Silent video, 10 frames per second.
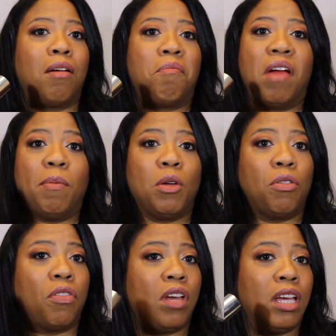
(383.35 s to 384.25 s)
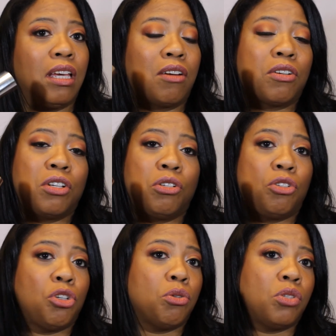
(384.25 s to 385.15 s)
maybe you think or you
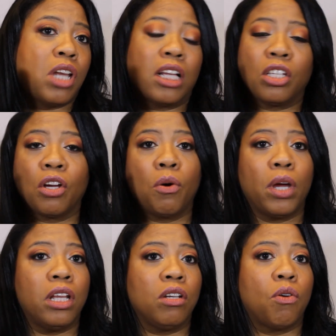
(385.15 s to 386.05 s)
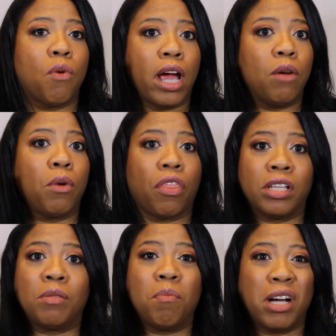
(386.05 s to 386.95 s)
choose not to go in quite with
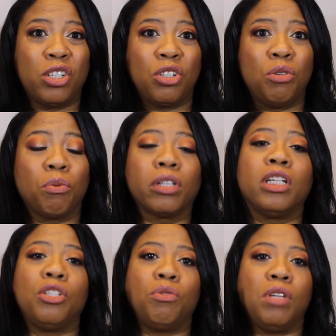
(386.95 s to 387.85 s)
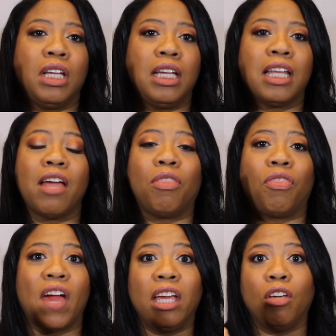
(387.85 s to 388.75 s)
as much as you really do need. And
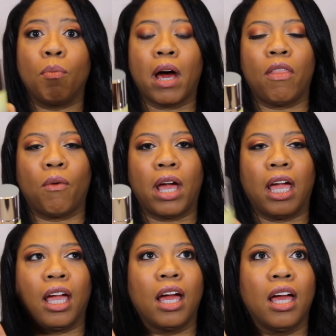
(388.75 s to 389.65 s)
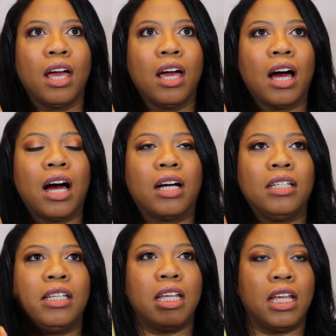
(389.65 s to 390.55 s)
thank you, by the way,
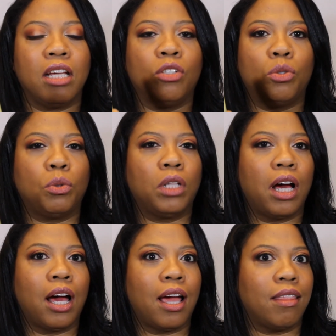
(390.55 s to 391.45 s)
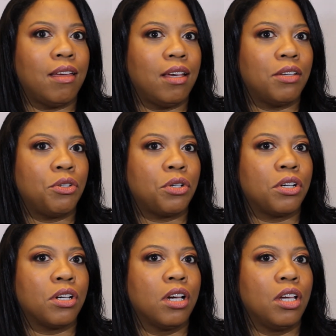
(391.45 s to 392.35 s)
Knitting Doula, I think is
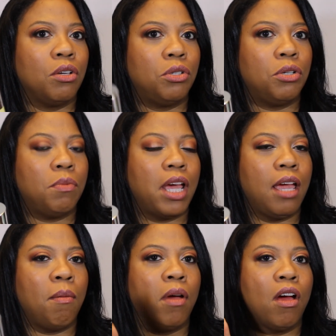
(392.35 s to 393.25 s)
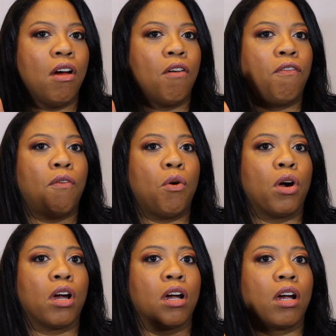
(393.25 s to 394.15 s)
your YouTube name,
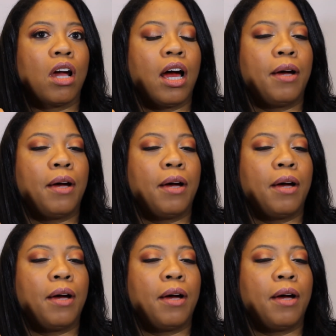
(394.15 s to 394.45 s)
for